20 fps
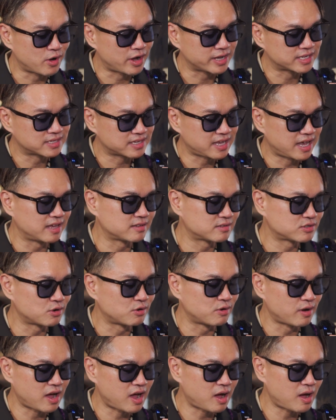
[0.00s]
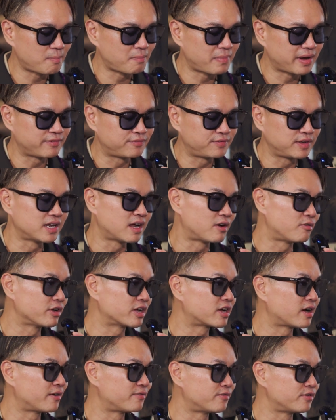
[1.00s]
I skate, so my feet are
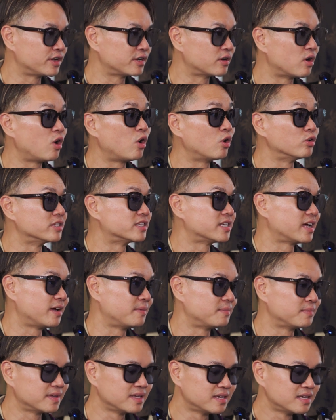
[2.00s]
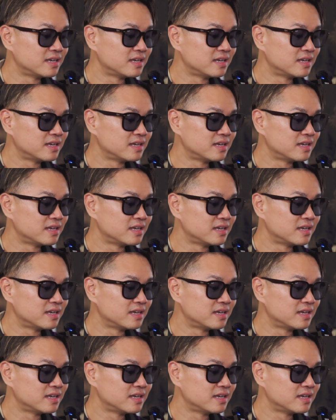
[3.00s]
recovering all the time.